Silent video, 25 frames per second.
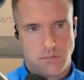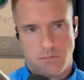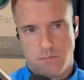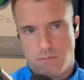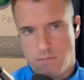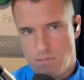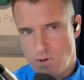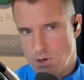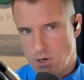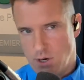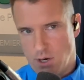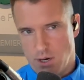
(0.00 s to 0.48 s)

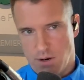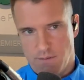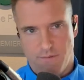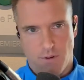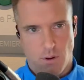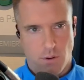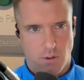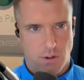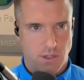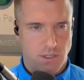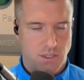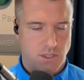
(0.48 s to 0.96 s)
You're going to
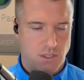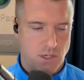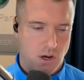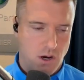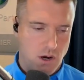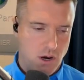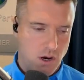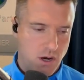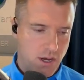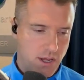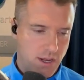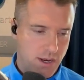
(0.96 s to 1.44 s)
focus
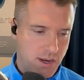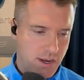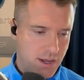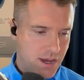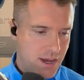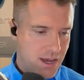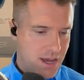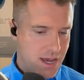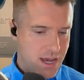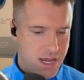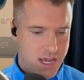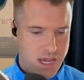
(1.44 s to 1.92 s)
on
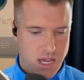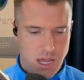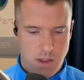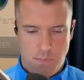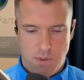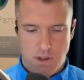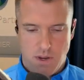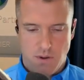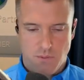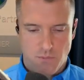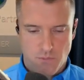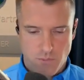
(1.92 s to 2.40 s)

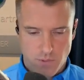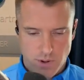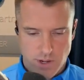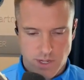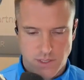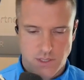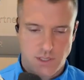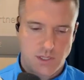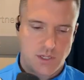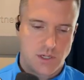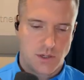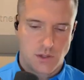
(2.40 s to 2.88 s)
keeping
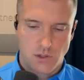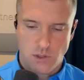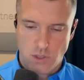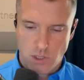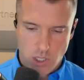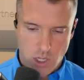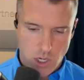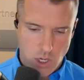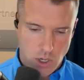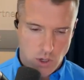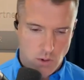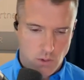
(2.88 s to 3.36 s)
risk
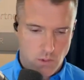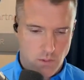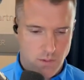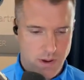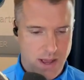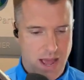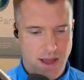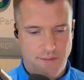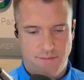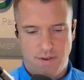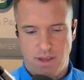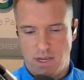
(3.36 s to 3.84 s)
low,
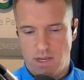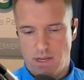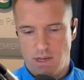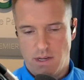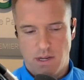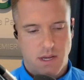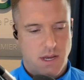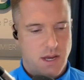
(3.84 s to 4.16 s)
having